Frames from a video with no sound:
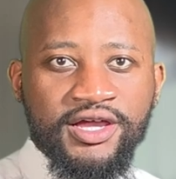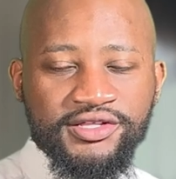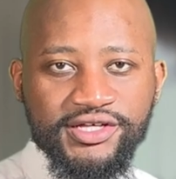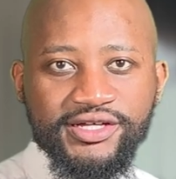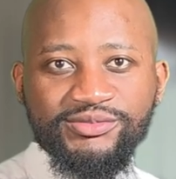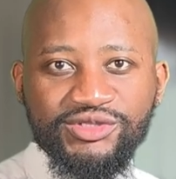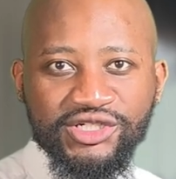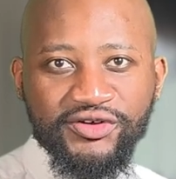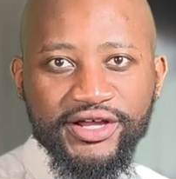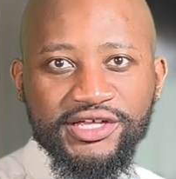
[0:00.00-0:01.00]
Hey there,
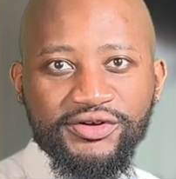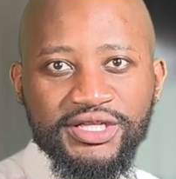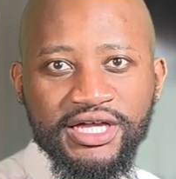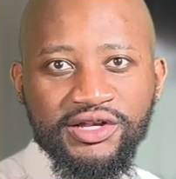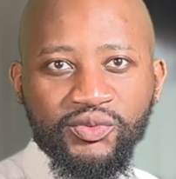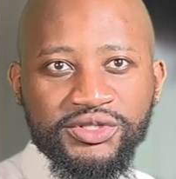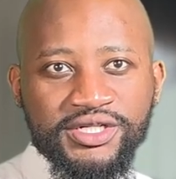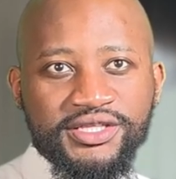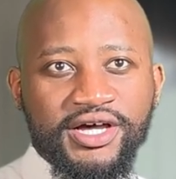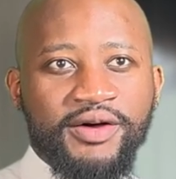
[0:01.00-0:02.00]
Shingirai here again with
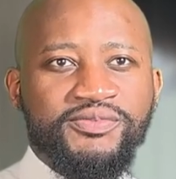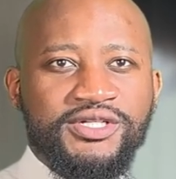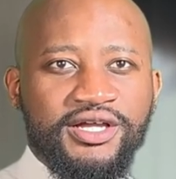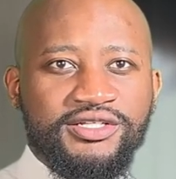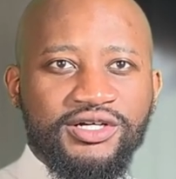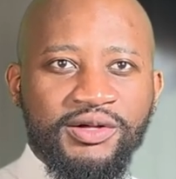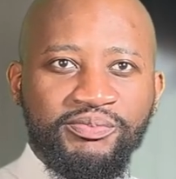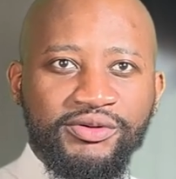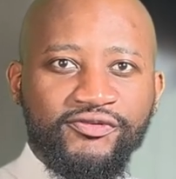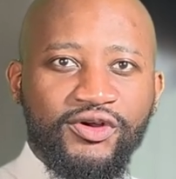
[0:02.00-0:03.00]
another update
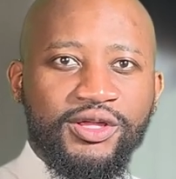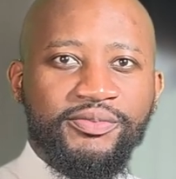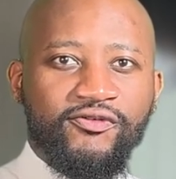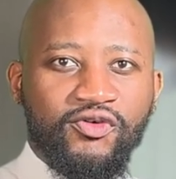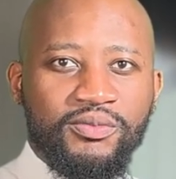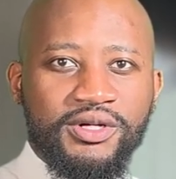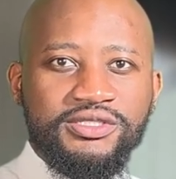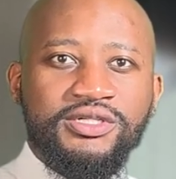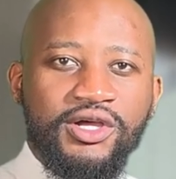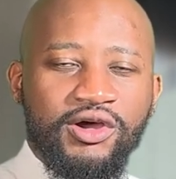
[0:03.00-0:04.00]
on portfolio
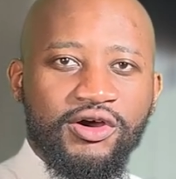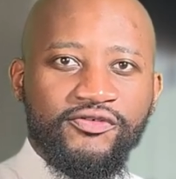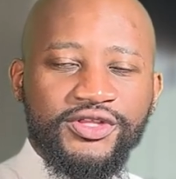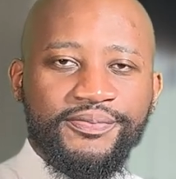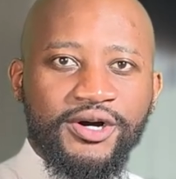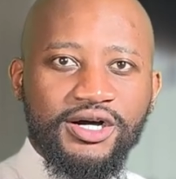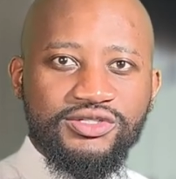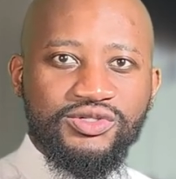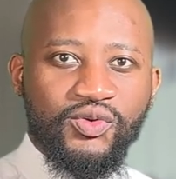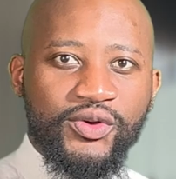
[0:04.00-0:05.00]
performance over the
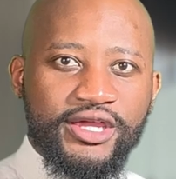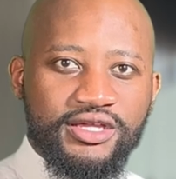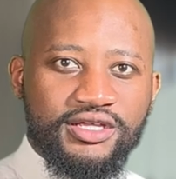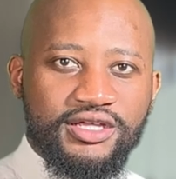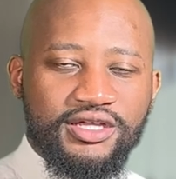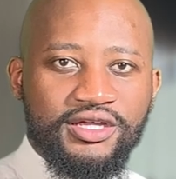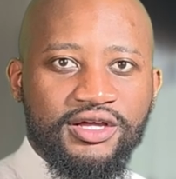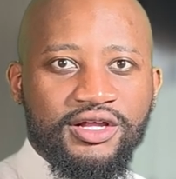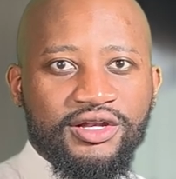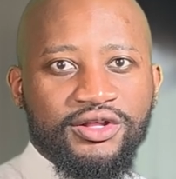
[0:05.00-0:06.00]
past week.
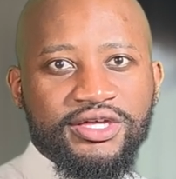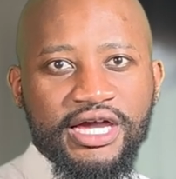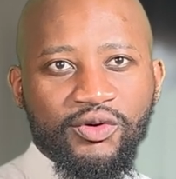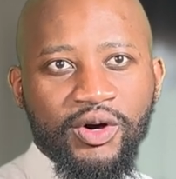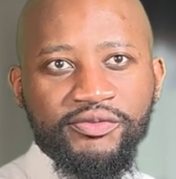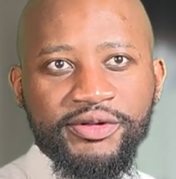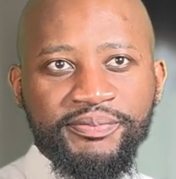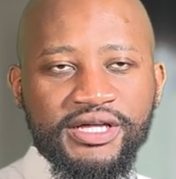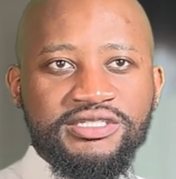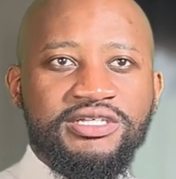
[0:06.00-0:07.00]
Looking at a
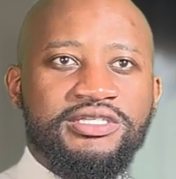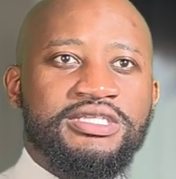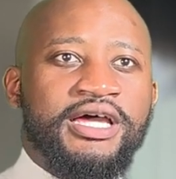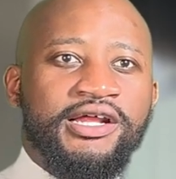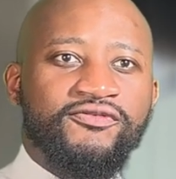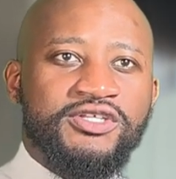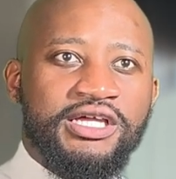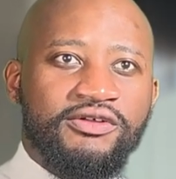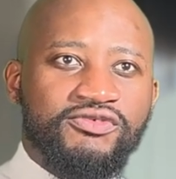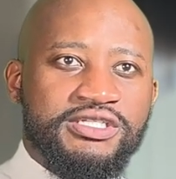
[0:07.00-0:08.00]
one-week basis, 9 out of
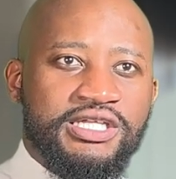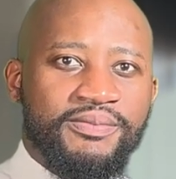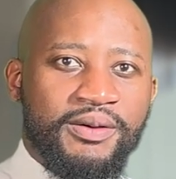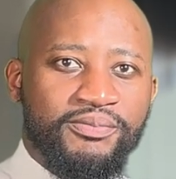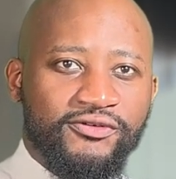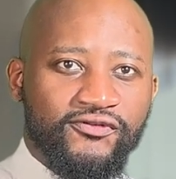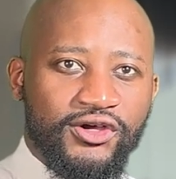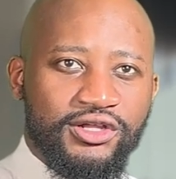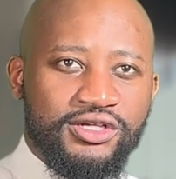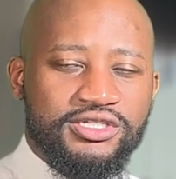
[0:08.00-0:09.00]
10 of the CBAM
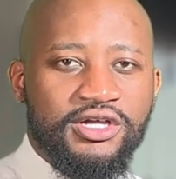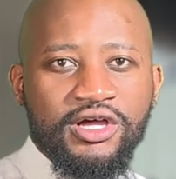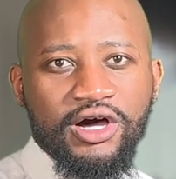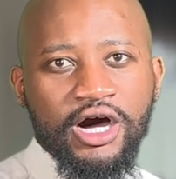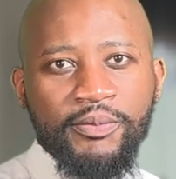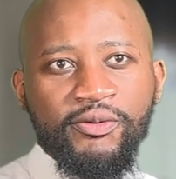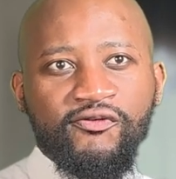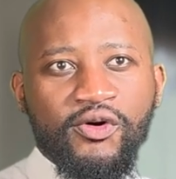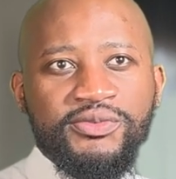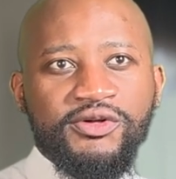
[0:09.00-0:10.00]
portfolios
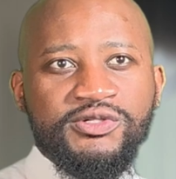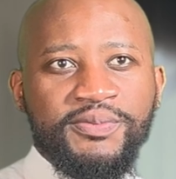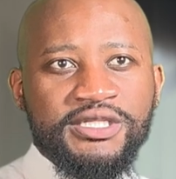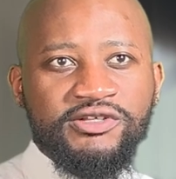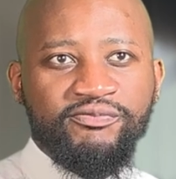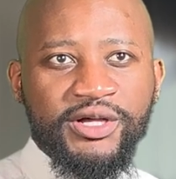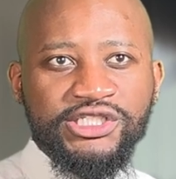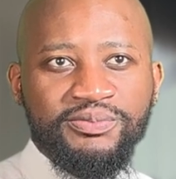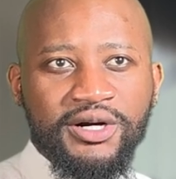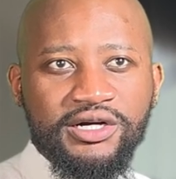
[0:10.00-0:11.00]
outperformed their respective
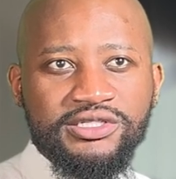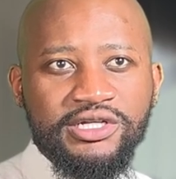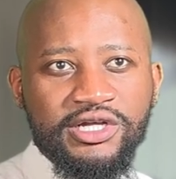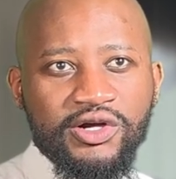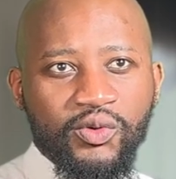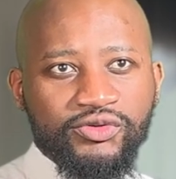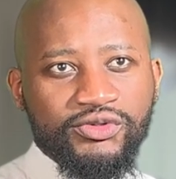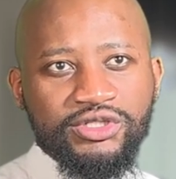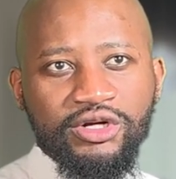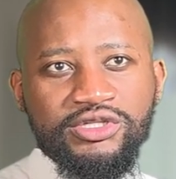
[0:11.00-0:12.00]
benchmarks, with
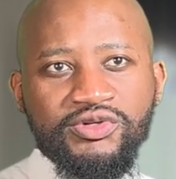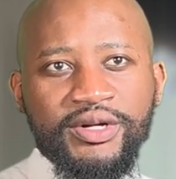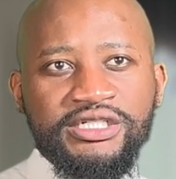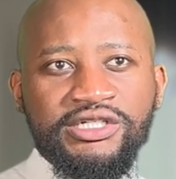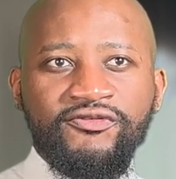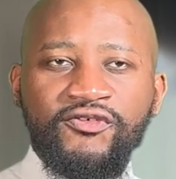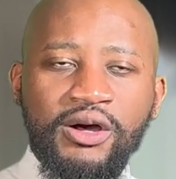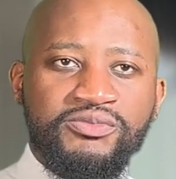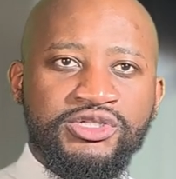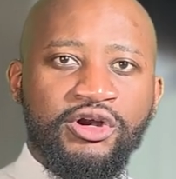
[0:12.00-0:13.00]
returns ranging
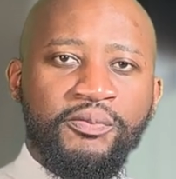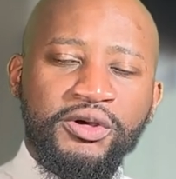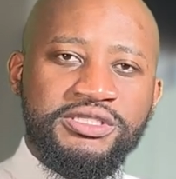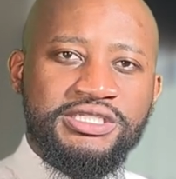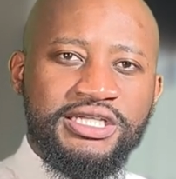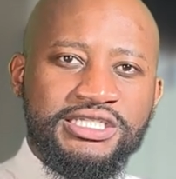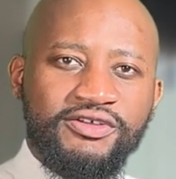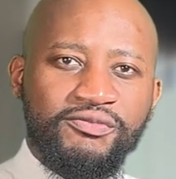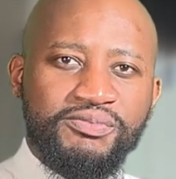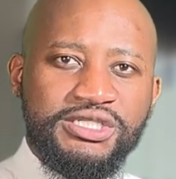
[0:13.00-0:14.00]
from
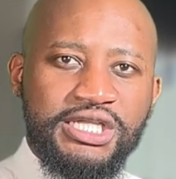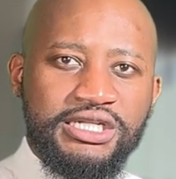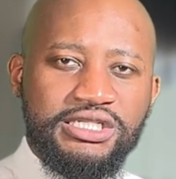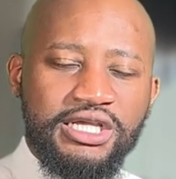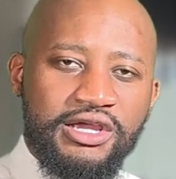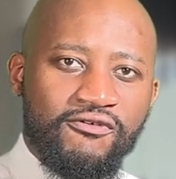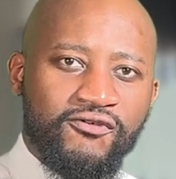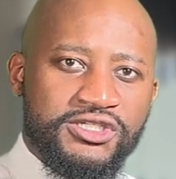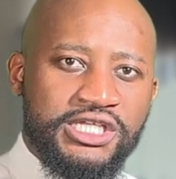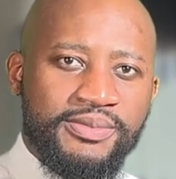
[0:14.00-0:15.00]

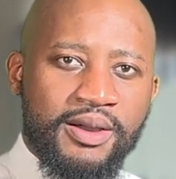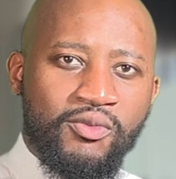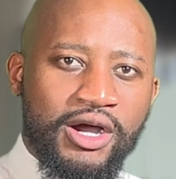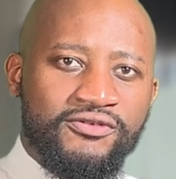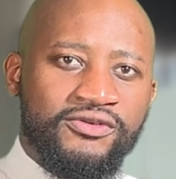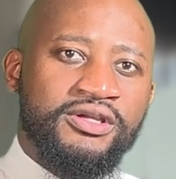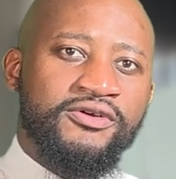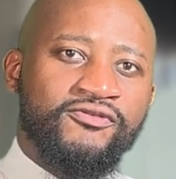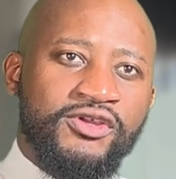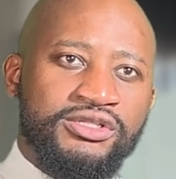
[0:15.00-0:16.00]
0.67% for CBAM
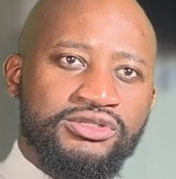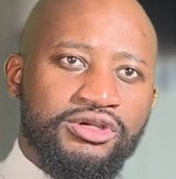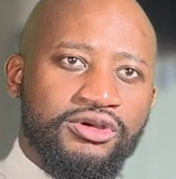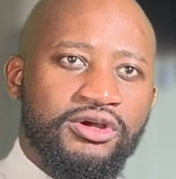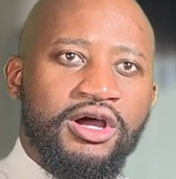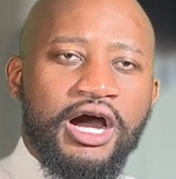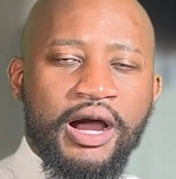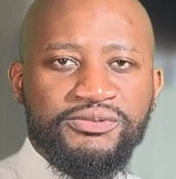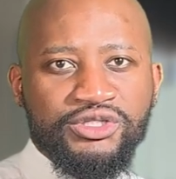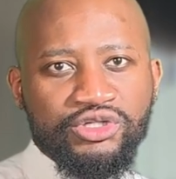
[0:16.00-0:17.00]
1 V2
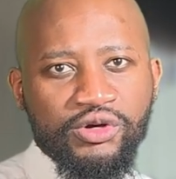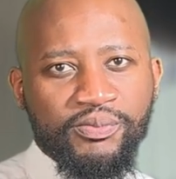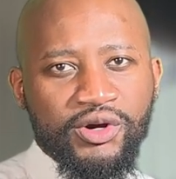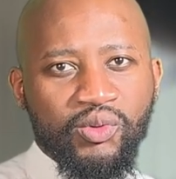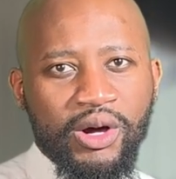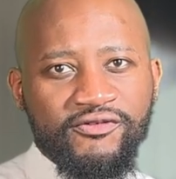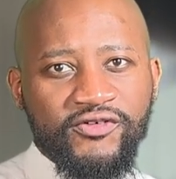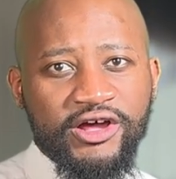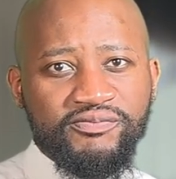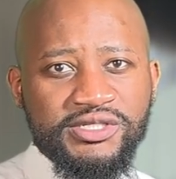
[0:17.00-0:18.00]
up to
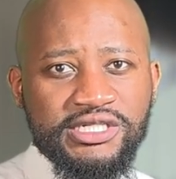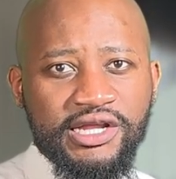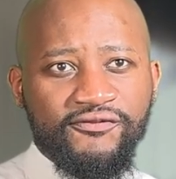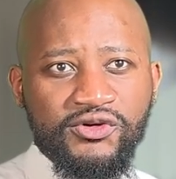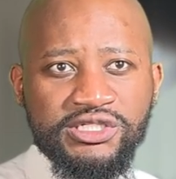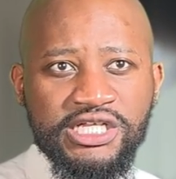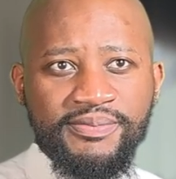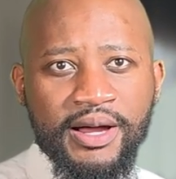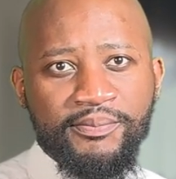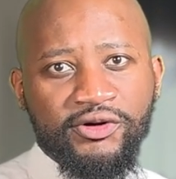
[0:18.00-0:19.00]
2.15% for
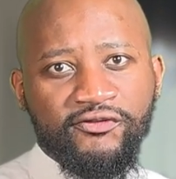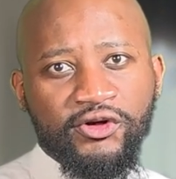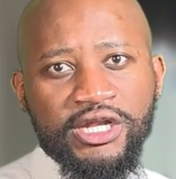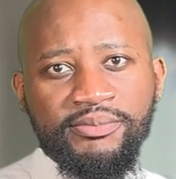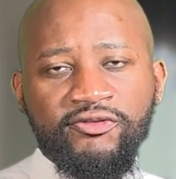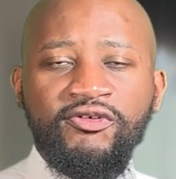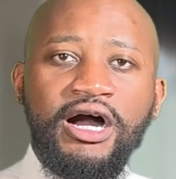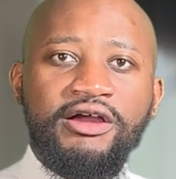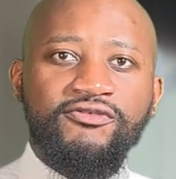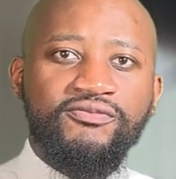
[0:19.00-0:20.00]
CBAM portfolio number
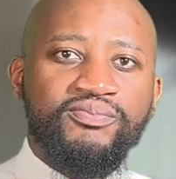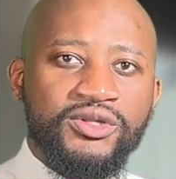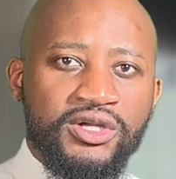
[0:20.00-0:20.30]
5.